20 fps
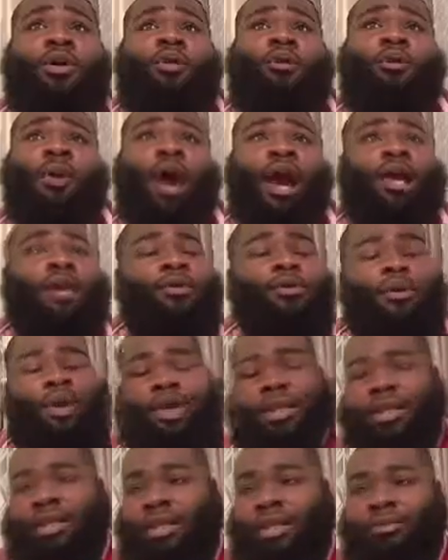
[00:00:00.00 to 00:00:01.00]
Wyatt
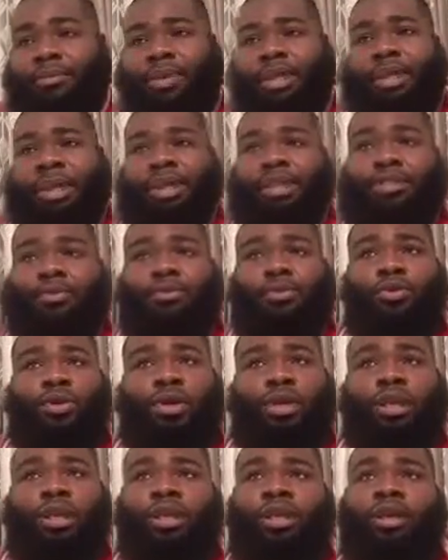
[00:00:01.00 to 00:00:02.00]
wakes up the next
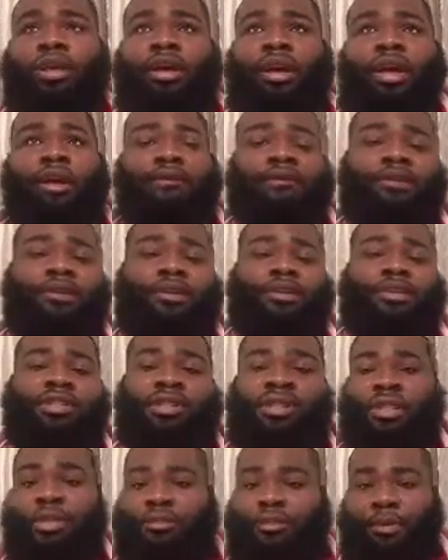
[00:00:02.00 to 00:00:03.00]
morning after
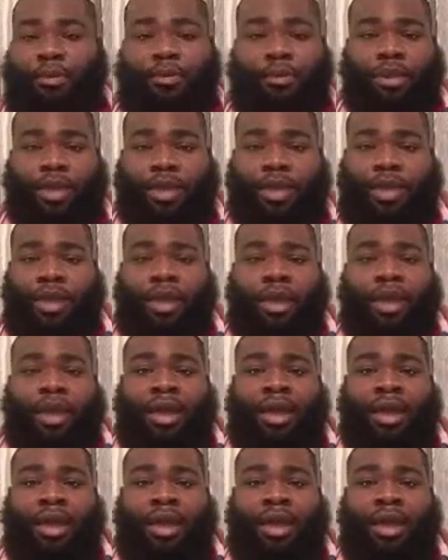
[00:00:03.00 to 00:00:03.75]
sleeping with